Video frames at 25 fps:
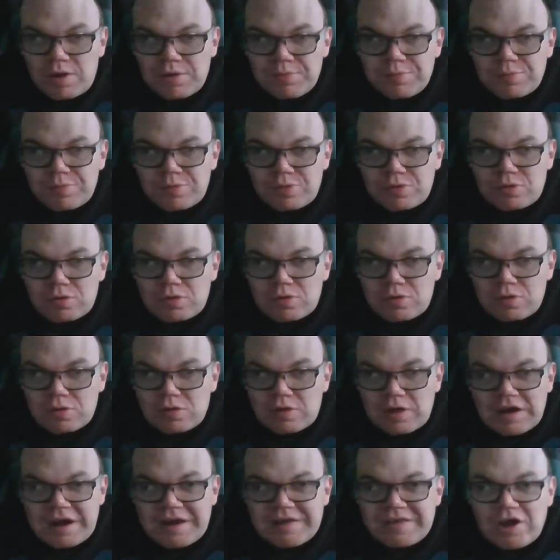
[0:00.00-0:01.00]
and
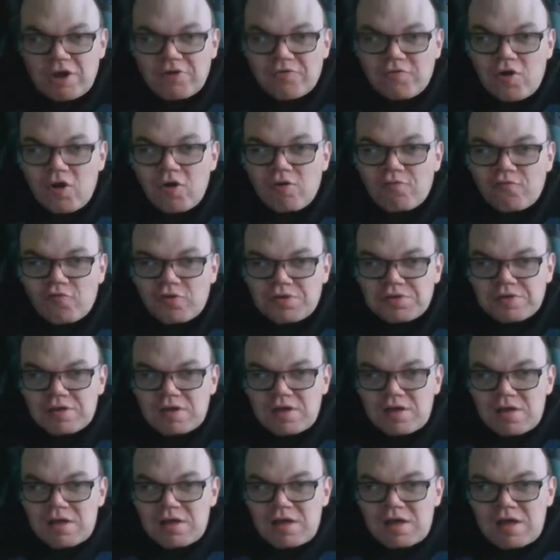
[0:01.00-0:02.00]
I think all the voice
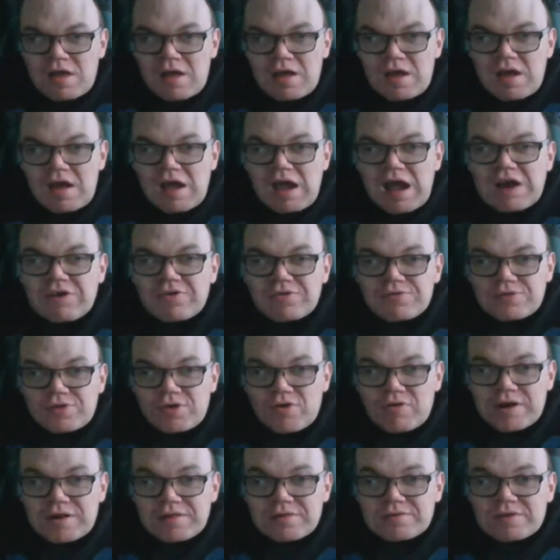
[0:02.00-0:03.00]
actors
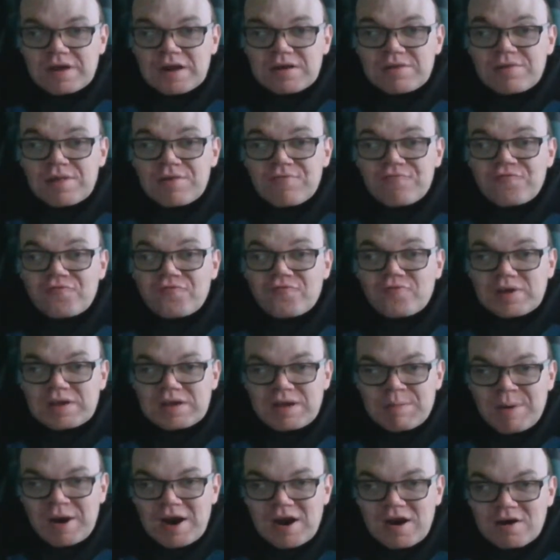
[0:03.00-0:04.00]
do, and it's kind of the
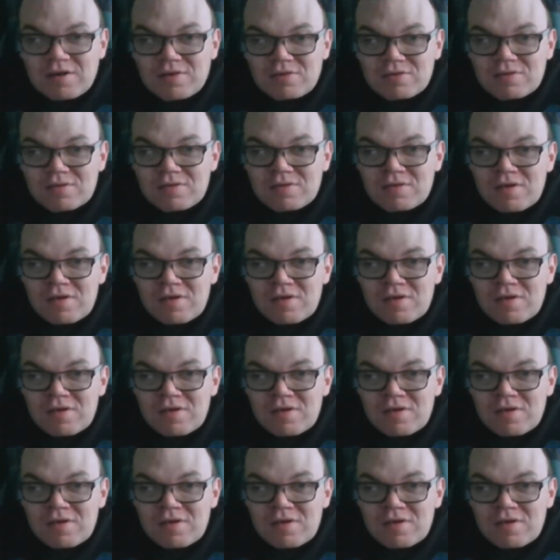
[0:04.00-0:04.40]
funny part